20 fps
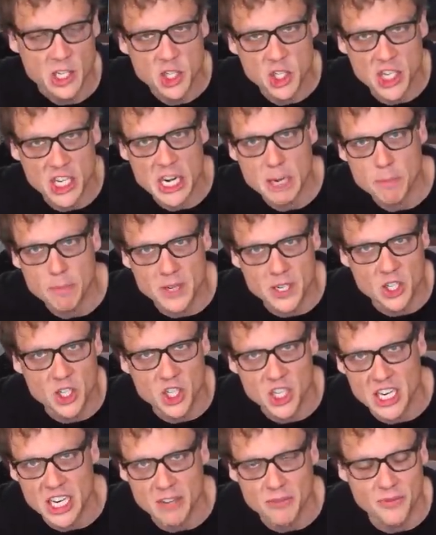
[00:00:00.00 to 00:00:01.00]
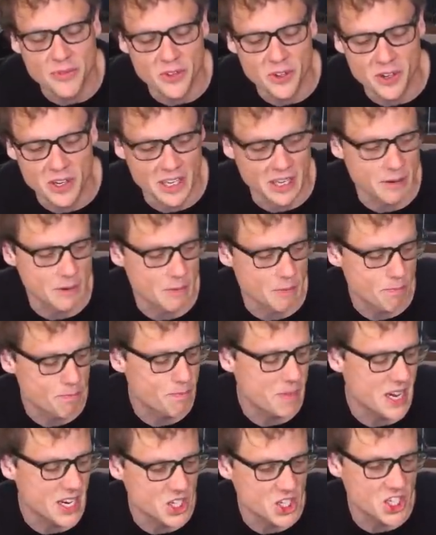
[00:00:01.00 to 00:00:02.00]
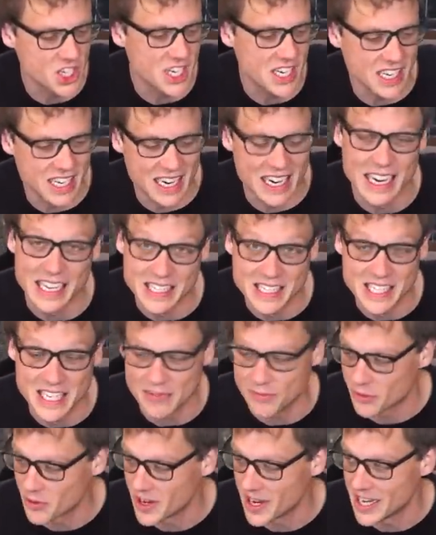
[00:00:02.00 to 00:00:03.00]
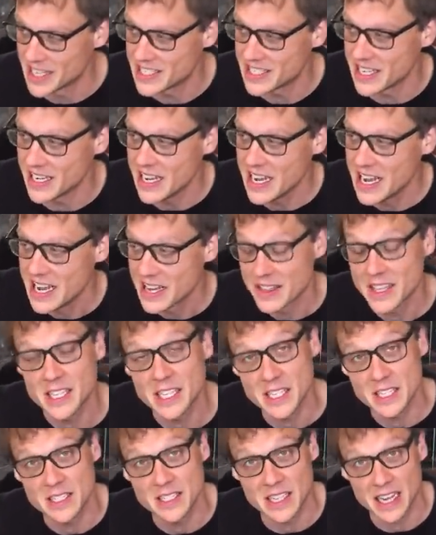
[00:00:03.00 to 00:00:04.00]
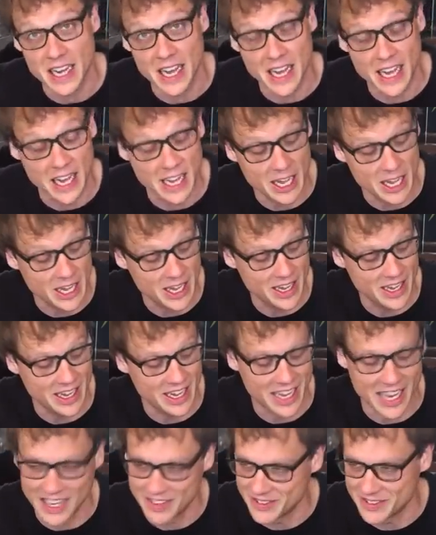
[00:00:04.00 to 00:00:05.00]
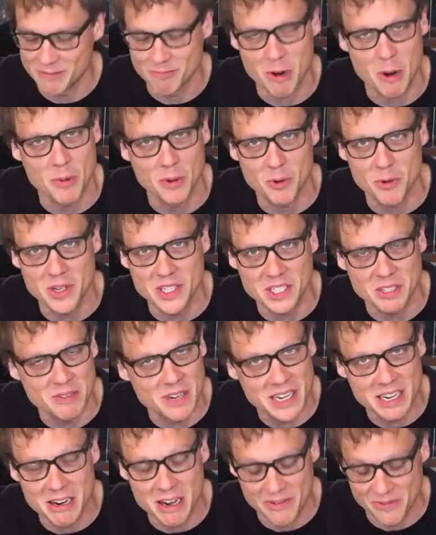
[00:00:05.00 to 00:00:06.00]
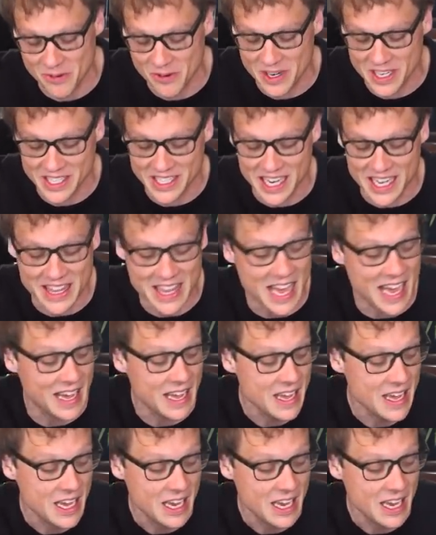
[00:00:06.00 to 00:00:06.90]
cheap and cheerful and punchy and glitzy variety. This is, uh, I was Robot Quest Arena, I've already said that.